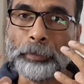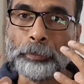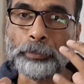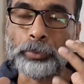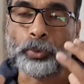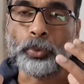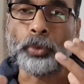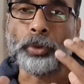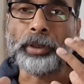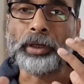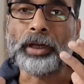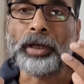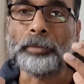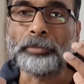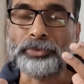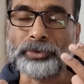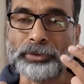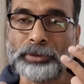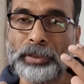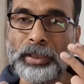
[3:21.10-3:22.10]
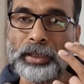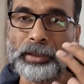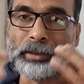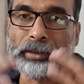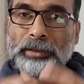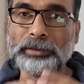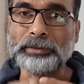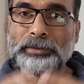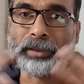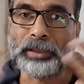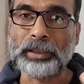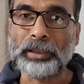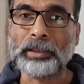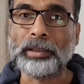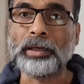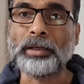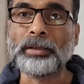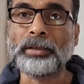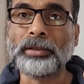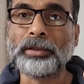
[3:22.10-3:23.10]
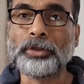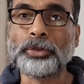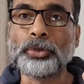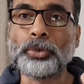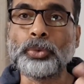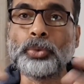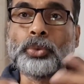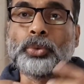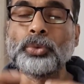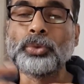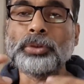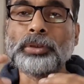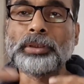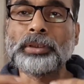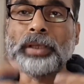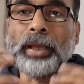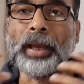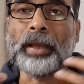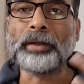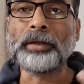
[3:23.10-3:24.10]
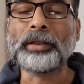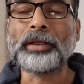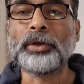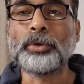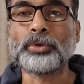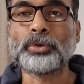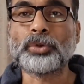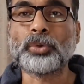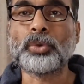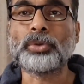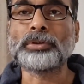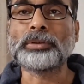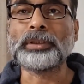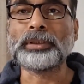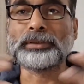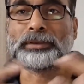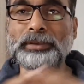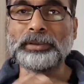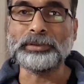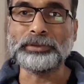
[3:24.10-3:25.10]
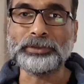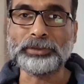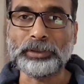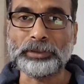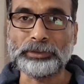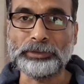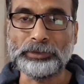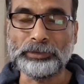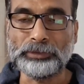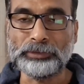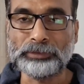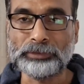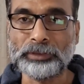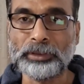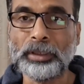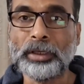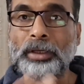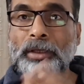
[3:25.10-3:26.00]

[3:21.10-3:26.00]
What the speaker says: programs that is written to carry out all these instructions.